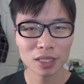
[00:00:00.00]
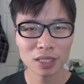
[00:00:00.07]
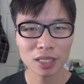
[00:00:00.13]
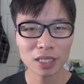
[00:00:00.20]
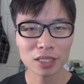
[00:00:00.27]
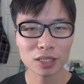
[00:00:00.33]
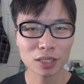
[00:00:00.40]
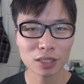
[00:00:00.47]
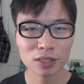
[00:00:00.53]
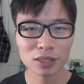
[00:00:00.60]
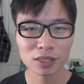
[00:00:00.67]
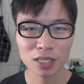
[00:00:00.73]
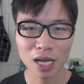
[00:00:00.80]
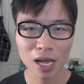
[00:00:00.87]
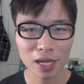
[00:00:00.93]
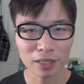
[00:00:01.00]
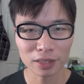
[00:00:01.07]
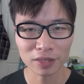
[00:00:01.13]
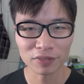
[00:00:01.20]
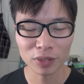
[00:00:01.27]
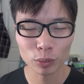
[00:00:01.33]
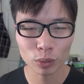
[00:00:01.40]
Hitler sign
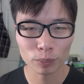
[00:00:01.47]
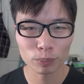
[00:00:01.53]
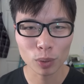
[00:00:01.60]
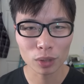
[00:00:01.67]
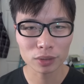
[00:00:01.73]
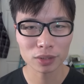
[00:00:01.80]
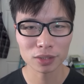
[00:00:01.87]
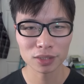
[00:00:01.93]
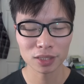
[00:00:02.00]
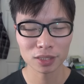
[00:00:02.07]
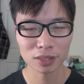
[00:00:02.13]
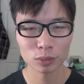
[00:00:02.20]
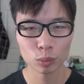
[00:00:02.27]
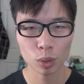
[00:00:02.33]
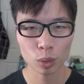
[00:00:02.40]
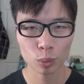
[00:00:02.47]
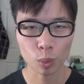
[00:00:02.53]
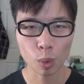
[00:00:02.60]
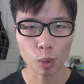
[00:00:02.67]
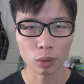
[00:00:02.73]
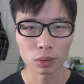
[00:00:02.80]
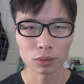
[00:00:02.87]
if they were born in the Second World
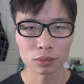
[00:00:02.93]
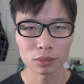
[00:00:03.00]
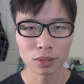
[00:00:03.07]
War.